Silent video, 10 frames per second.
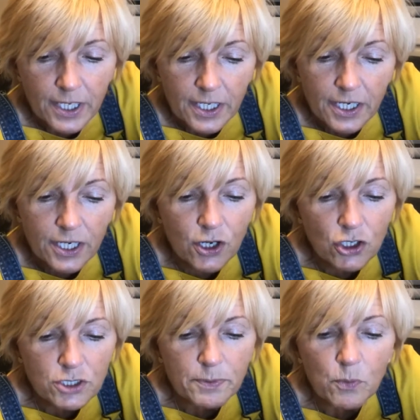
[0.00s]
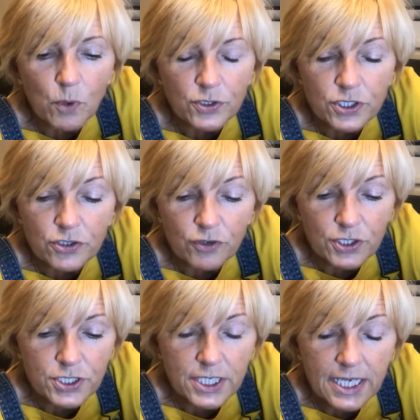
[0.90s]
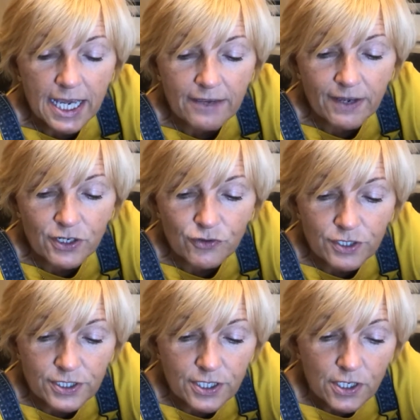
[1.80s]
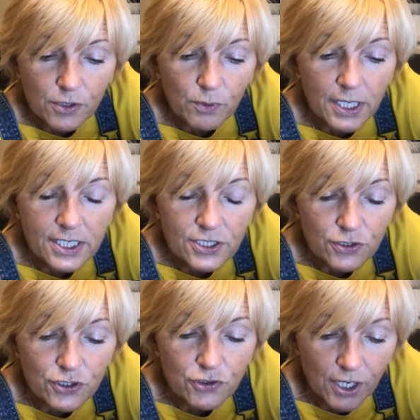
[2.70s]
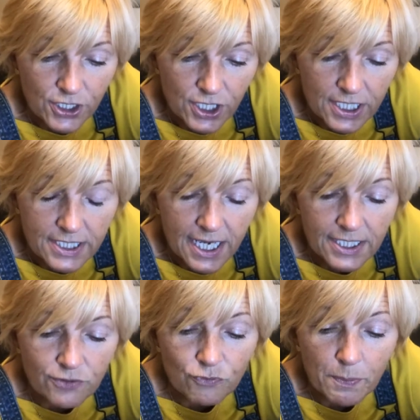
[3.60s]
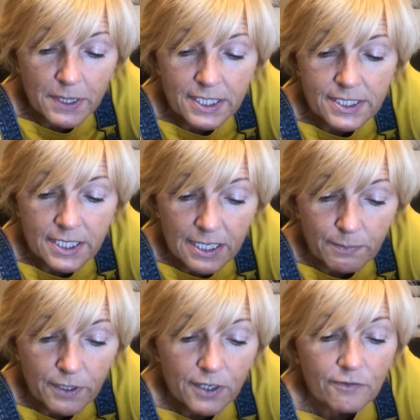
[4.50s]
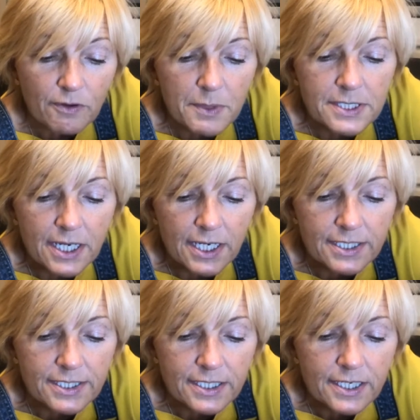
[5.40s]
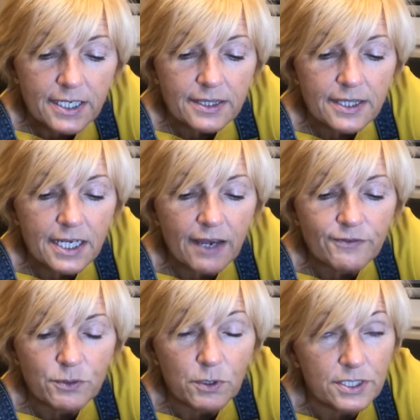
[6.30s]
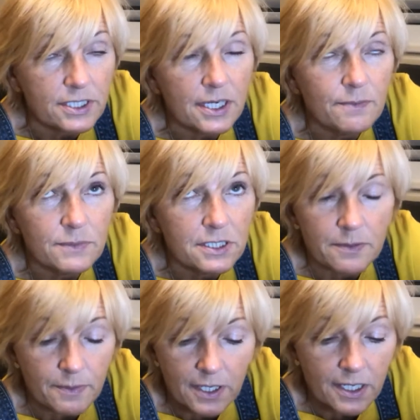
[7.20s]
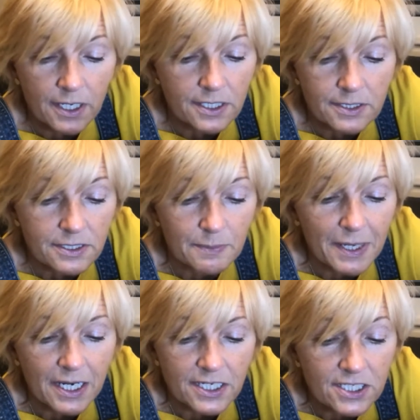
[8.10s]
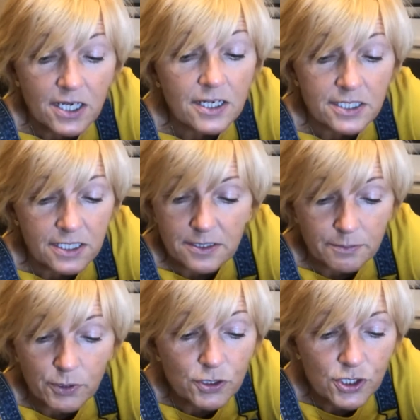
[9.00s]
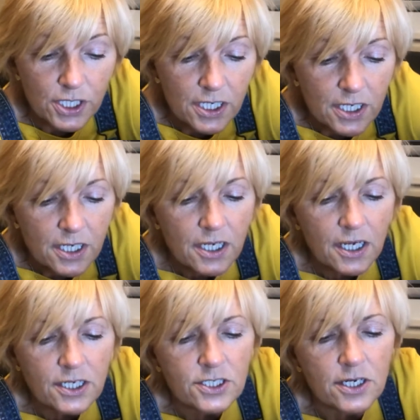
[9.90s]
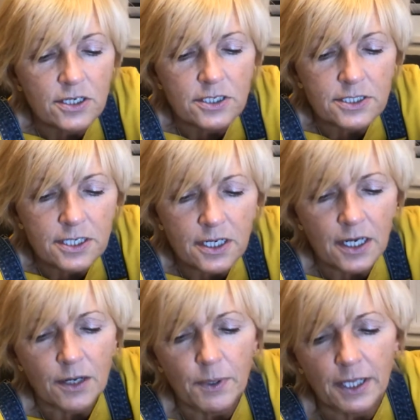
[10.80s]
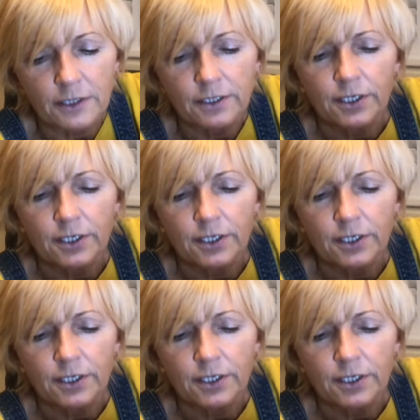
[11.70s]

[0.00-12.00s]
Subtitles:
He got up and wandered across to the cave entrance, where he stood scratching his head and rubbing the sleep from his eyes. Then, after what seemed to be an eternity to Bunjee, he turned and said, well,